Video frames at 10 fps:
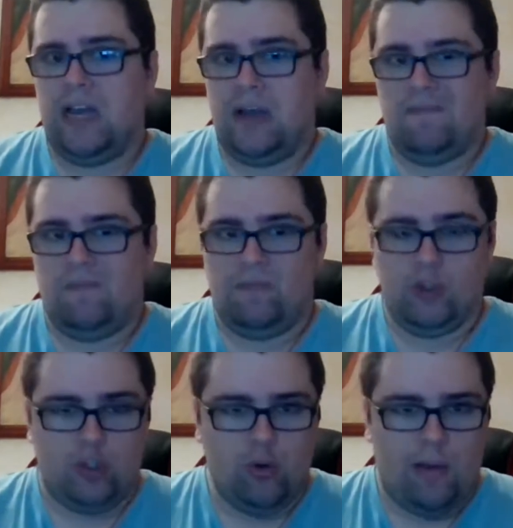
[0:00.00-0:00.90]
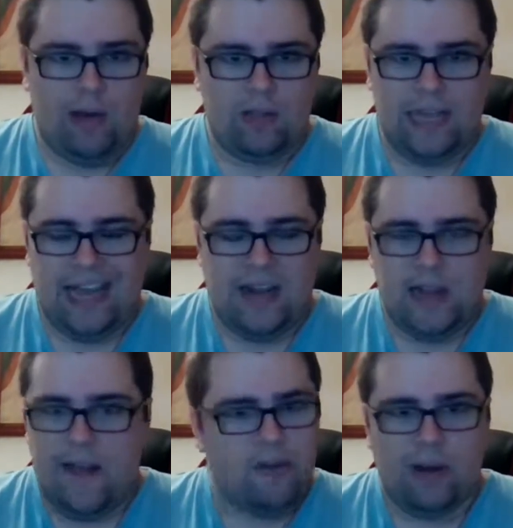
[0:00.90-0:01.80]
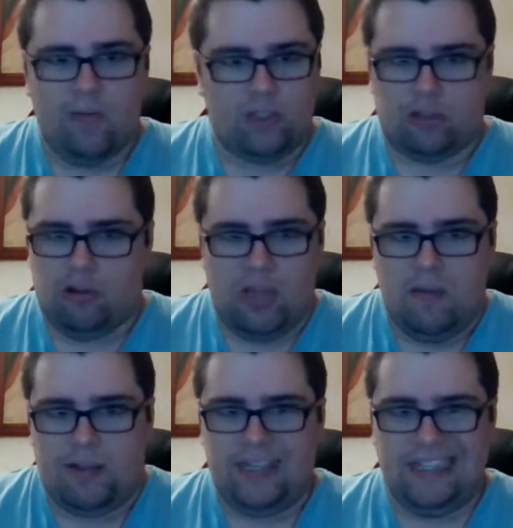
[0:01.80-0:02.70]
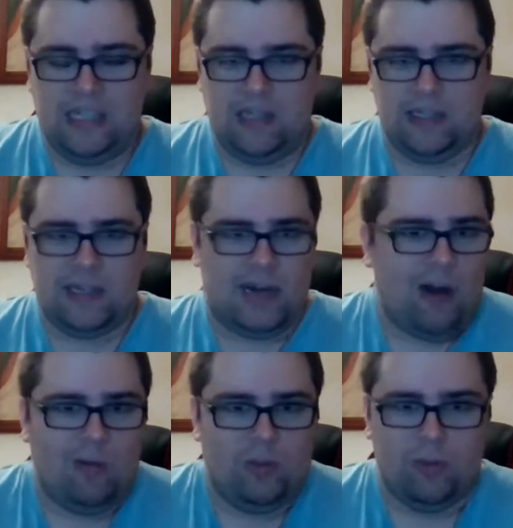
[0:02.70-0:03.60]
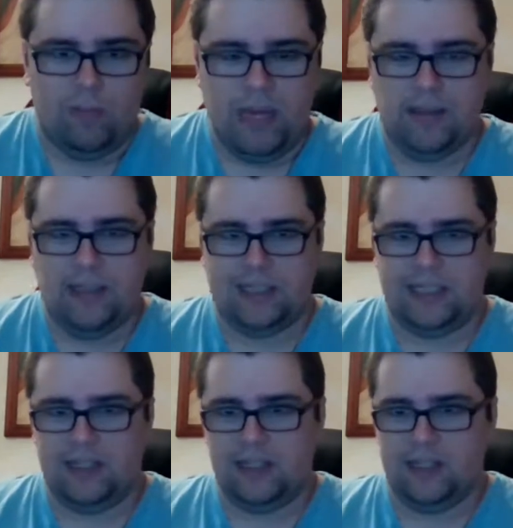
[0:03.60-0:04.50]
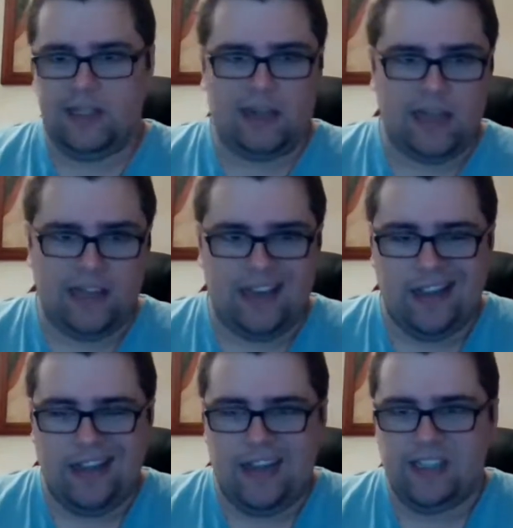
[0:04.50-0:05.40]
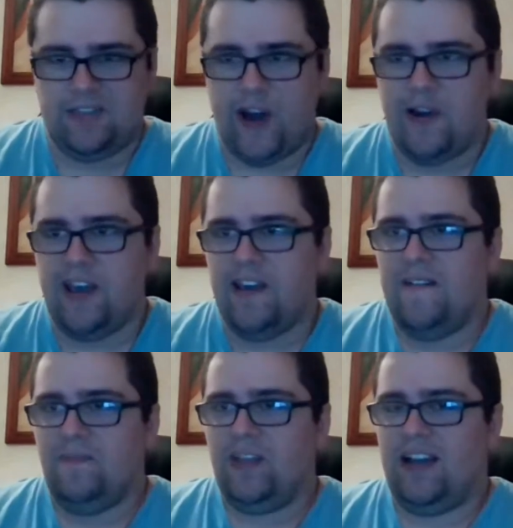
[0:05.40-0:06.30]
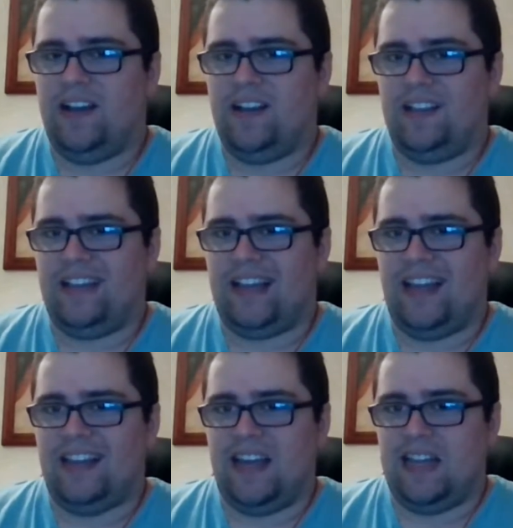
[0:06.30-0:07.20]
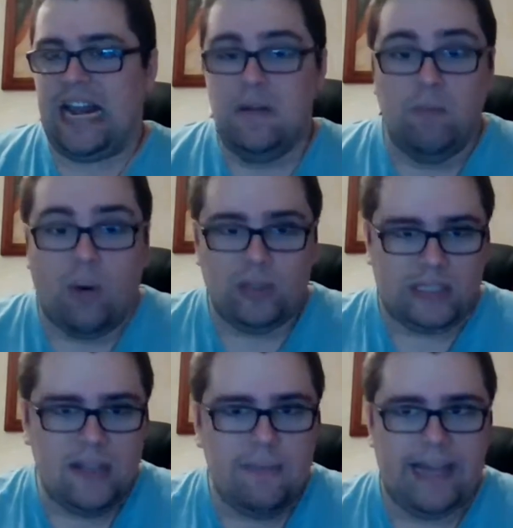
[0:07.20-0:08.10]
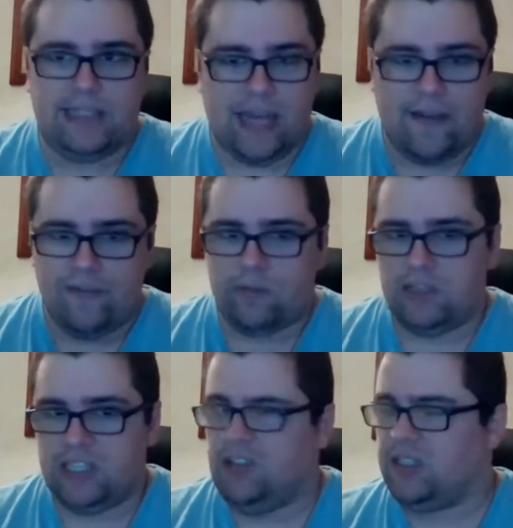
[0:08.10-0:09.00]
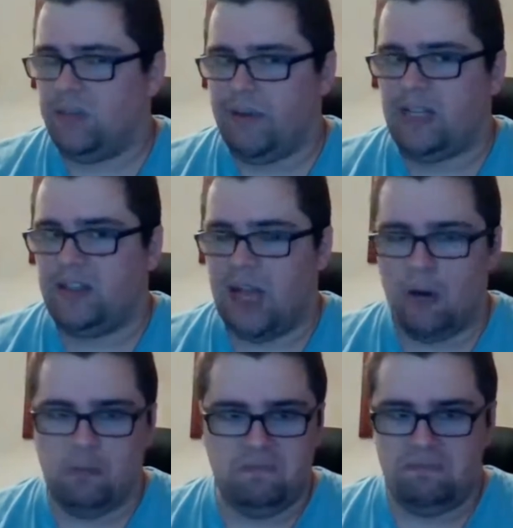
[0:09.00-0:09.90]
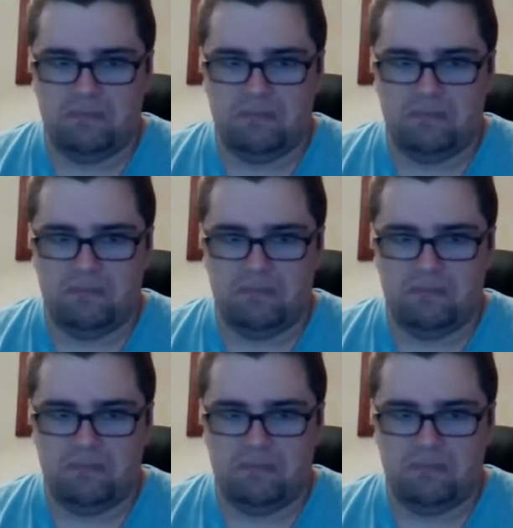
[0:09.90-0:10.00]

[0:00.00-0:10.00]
uh, zoom out like and everybody was talking about these cities and how it will be in these cities and like like it's very uh, uh, like like in most debates like I've, I've seen this debate now